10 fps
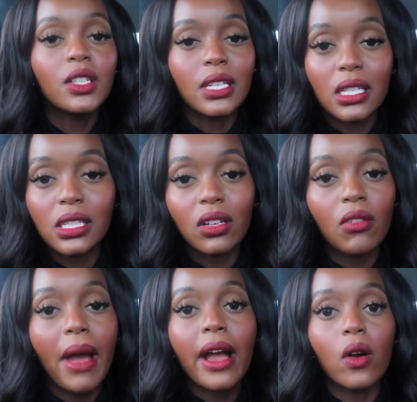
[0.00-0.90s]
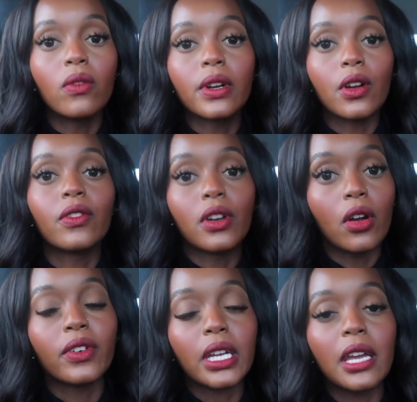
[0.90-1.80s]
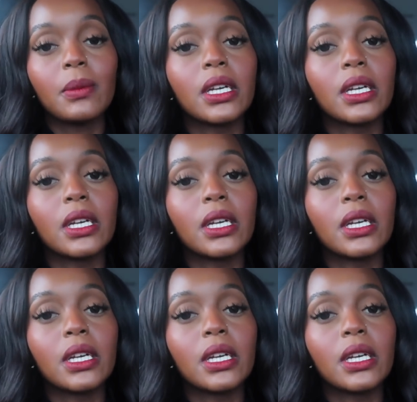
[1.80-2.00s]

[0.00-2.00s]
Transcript: you tend to go back over and over and over again,